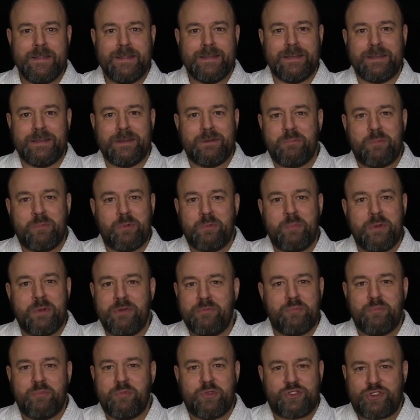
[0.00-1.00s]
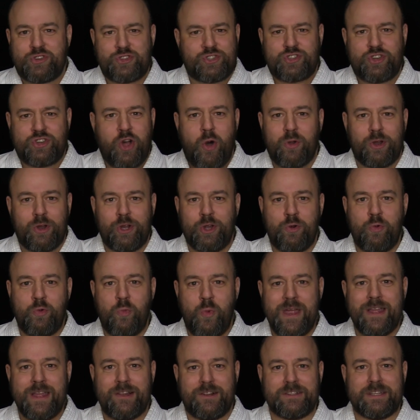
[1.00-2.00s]
It would be totally
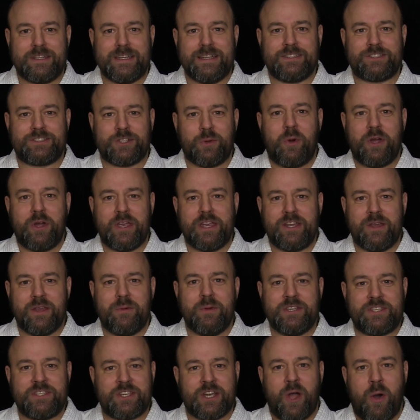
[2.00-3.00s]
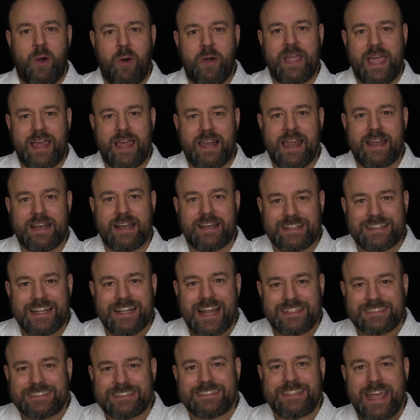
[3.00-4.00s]
unwieldy. So what you do is you go, okay,
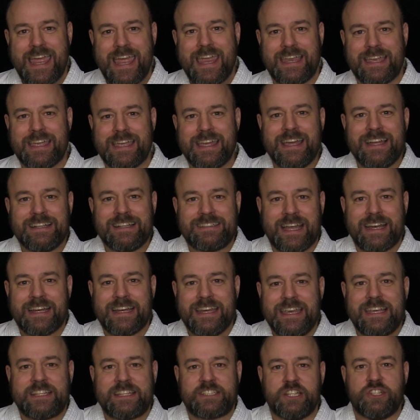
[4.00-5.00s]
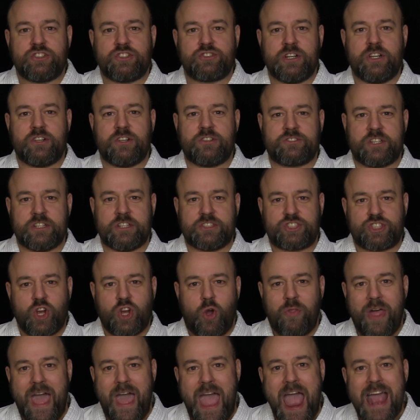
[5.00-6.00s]
let's take techniques and drills that
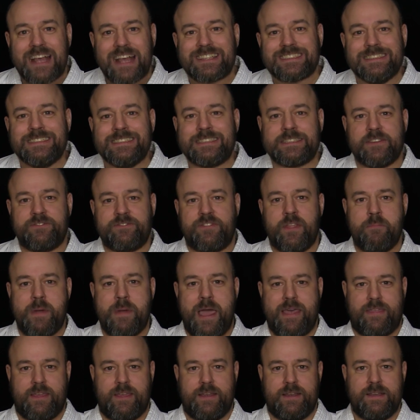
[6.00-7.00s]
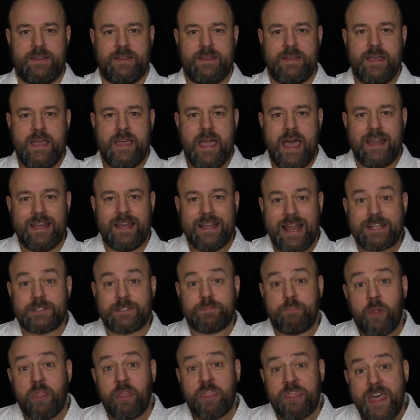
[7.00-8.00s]
show the essence of the method, and let's
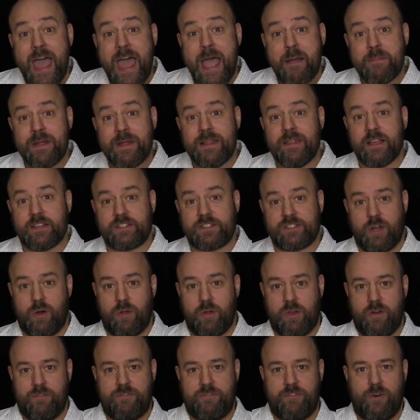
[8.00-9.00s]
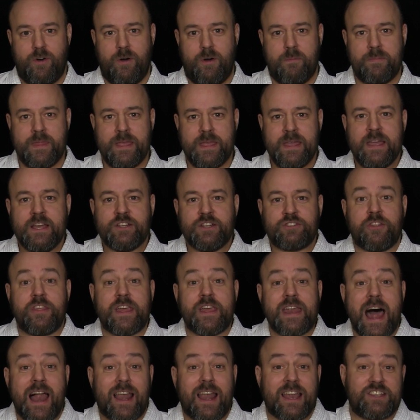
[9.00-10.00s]
put them in the solo form. So
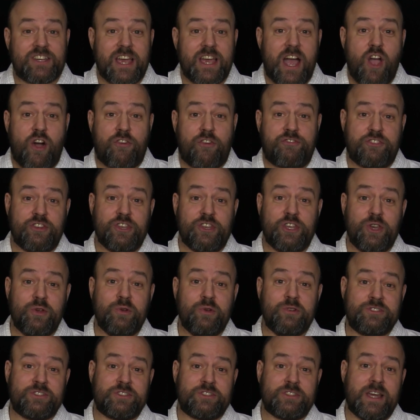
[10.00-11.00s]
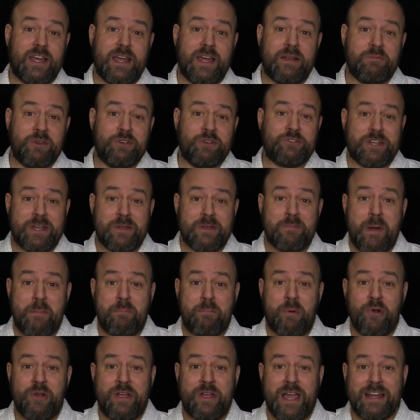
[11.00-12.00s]
the analogy I often use, and use it in my
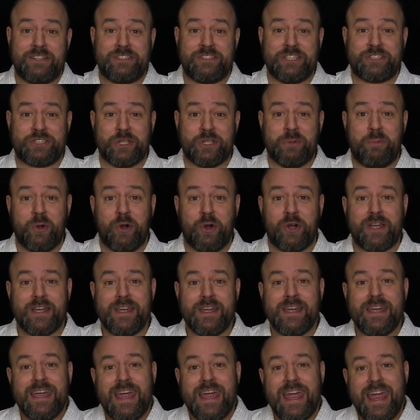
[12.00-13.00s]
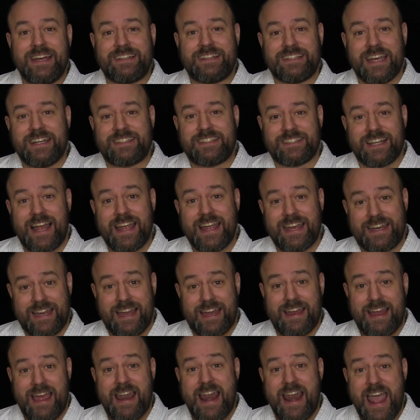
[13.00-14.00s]
bunkai jitsu book, it's like
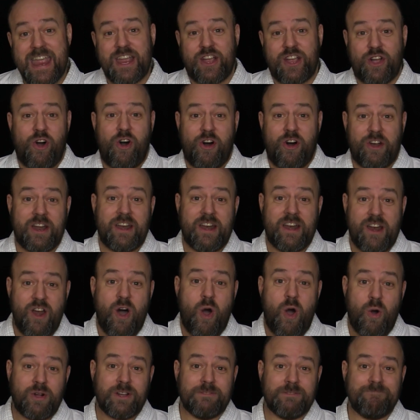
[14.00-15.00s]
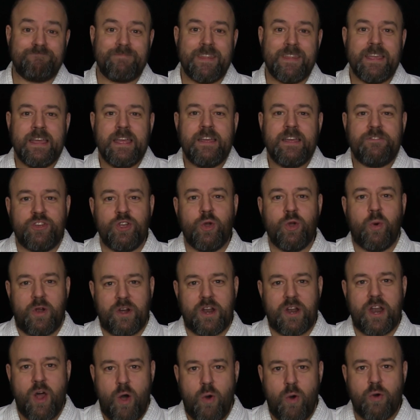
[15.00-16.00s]
an acorn and an oak. If you
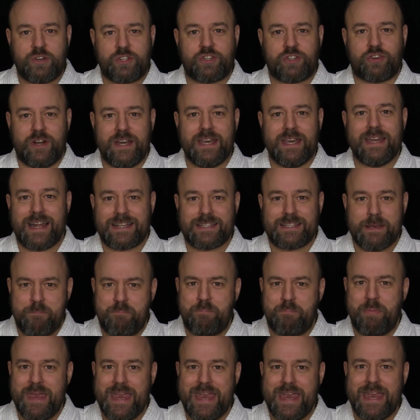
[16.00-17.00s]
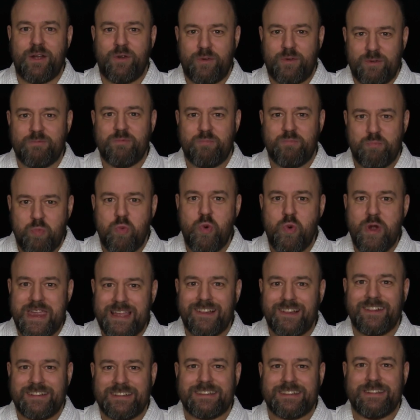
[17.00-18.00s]
want an oak tree, that's a big,
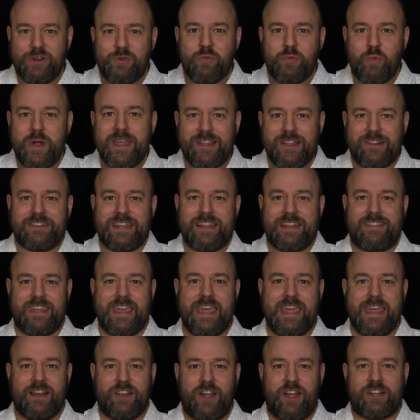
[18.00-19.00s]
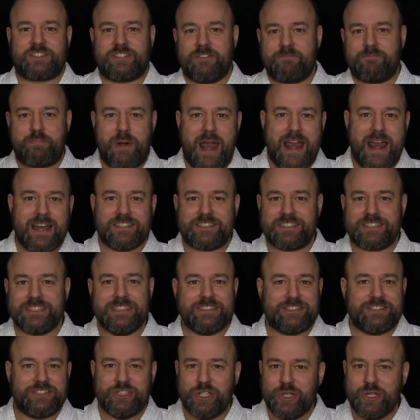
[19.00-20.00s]
unwieldy thing, lots of
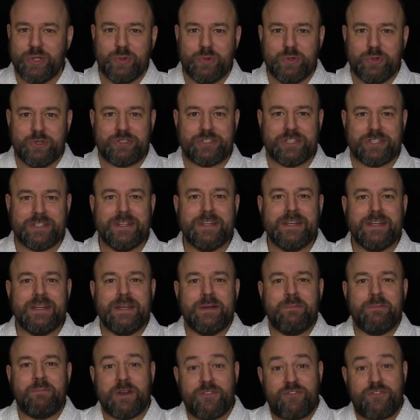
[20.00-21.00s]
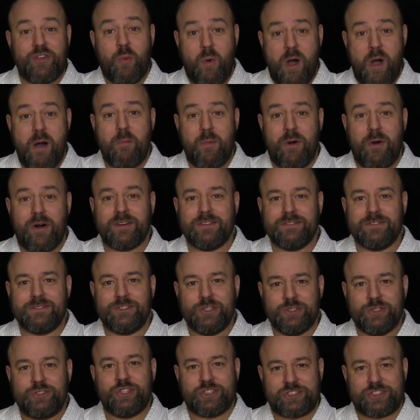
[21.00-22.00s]
branches, huge. But if you want one,
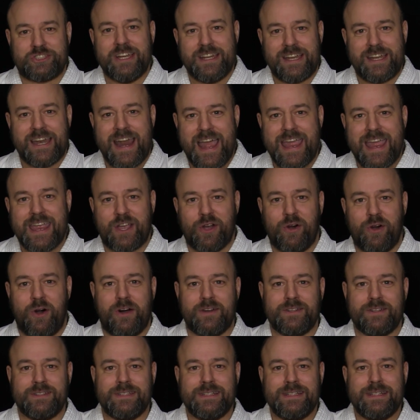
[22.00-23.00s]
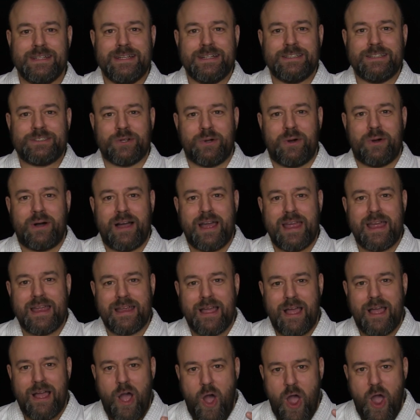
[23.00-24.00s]
you just need an acorn. So
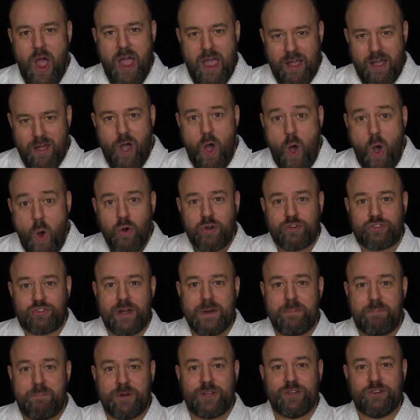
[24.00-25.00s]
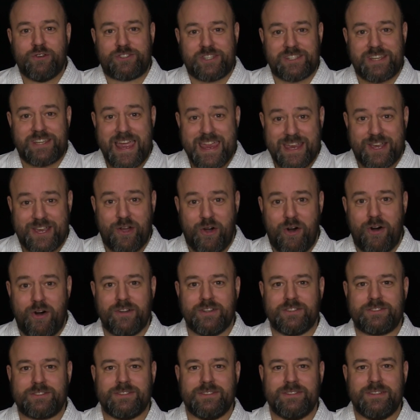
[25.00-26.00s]
an oak tree produces
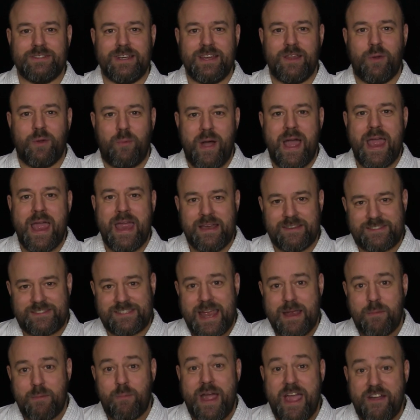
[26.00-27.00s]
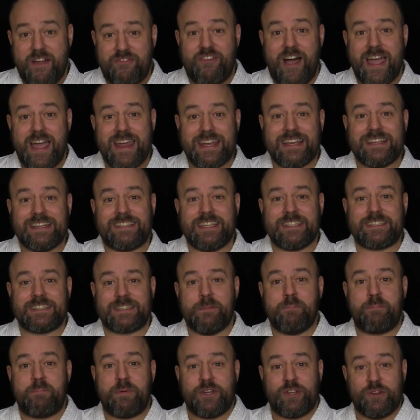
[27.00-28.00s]
acorns in the same way a fighting
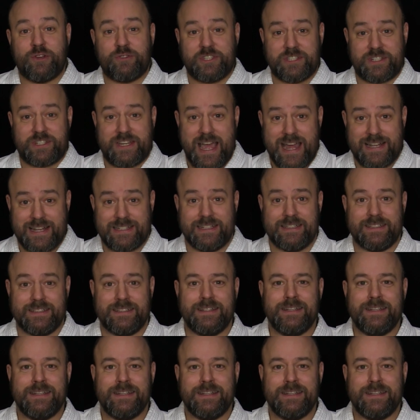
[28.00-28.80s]
system produces kata.